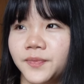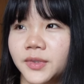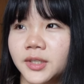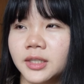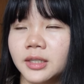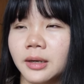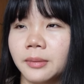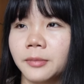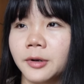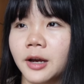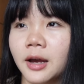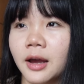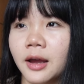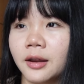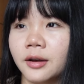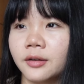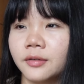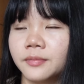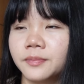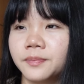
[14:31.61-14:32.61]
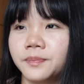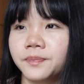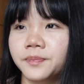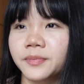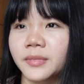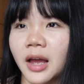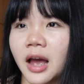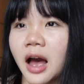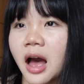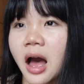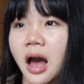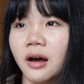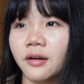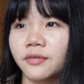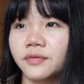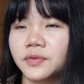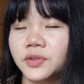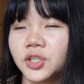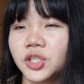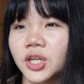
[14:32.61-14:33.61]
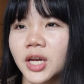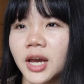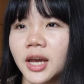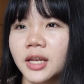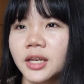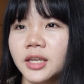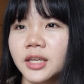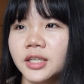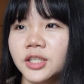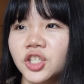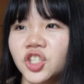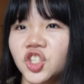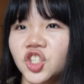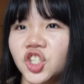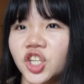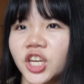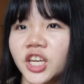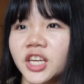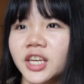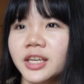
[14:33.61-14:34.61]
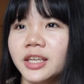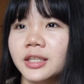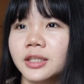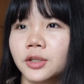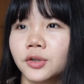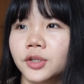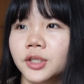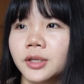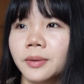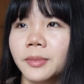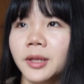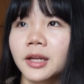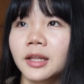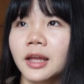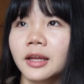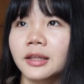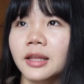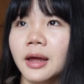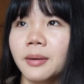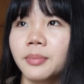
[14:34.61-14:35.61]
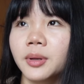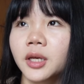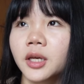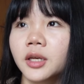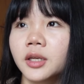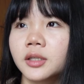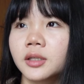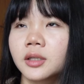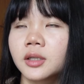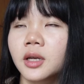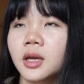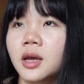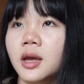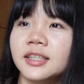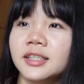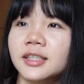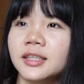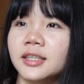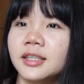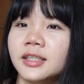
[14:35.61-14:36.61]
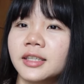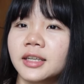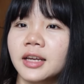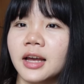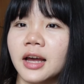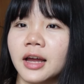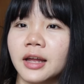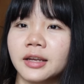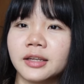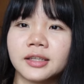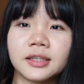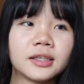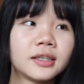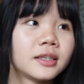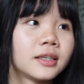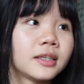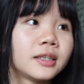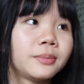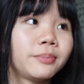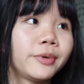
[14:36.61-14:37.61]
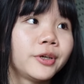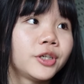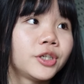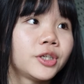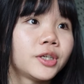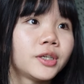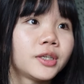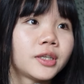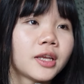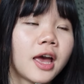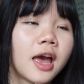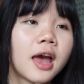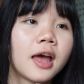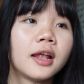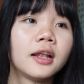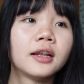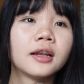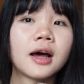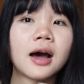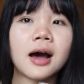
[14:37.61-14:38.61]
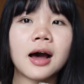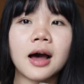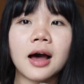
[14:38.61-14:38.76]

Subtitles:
some kind of half Chinese genes or something like that, because this is kind of suspicious and